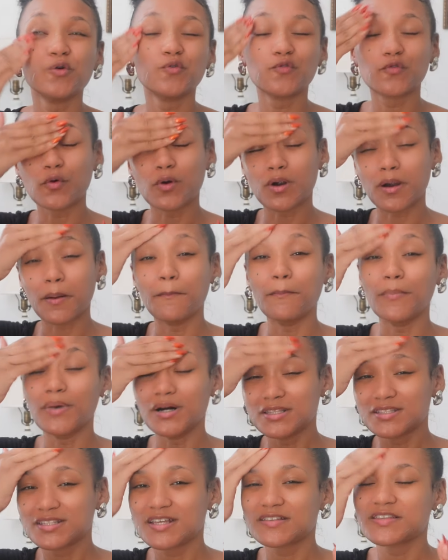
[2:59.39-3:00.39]
for
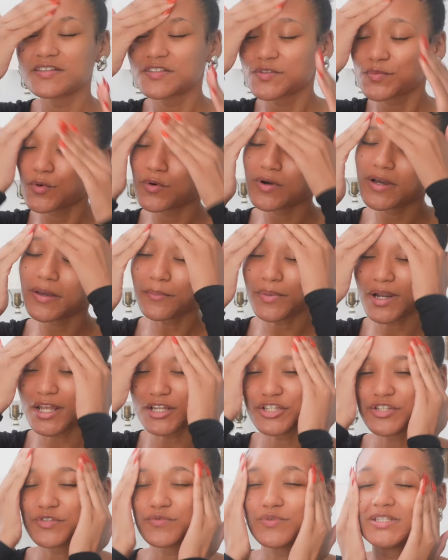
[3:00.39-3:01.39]
months at this point, but I
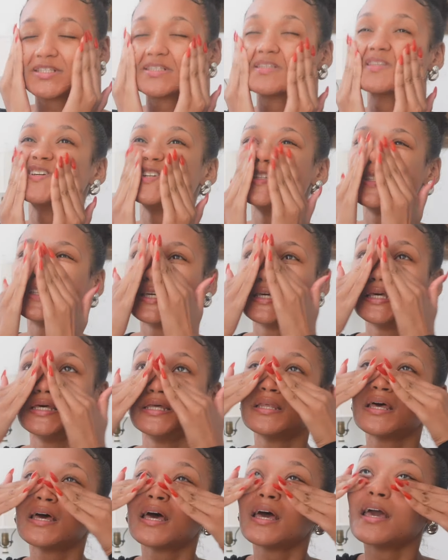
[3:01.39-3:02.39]
just recently
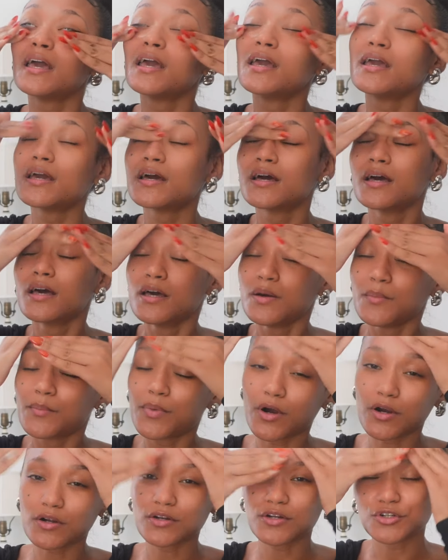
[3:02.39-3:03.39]
did a
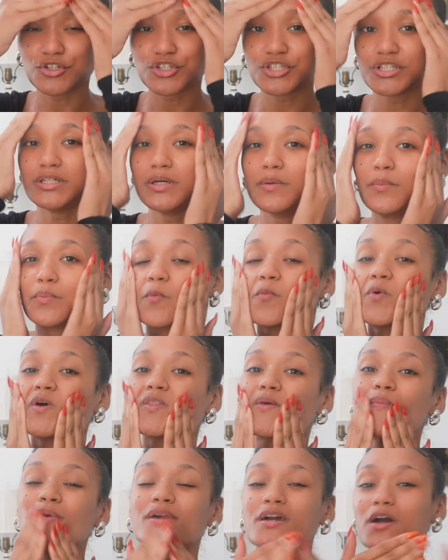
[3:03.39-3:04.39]
partnership with
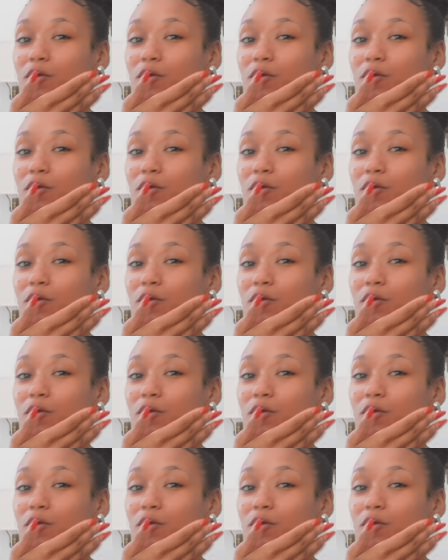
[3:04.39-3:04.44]
a big